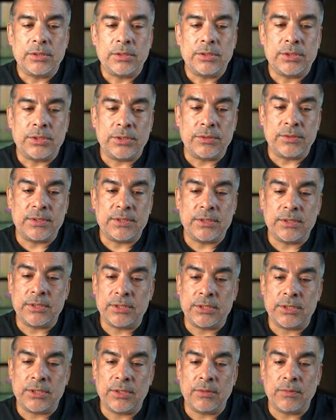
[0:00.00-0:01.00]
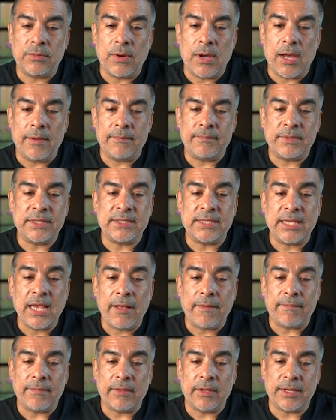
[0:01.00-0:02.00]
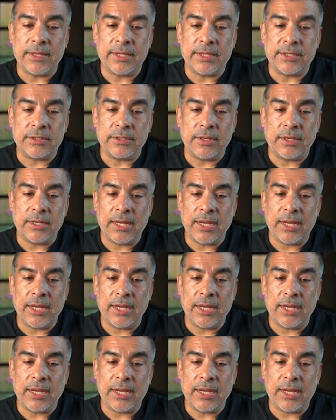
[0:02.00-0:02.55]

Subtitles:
to sell. Look at this.